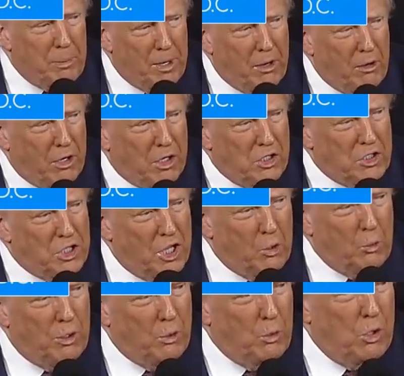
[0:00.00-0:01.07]
parents that
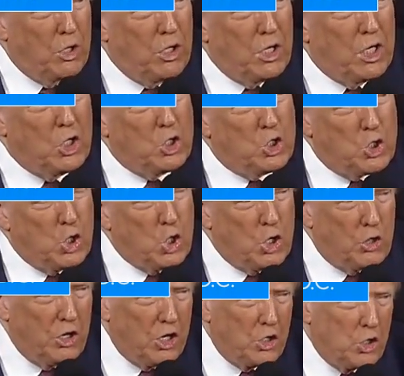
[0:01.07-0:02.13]
we would ensure
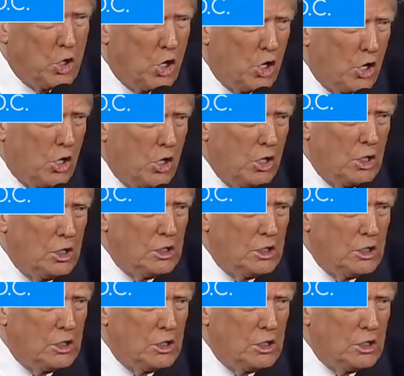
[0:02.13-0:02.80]
their daughter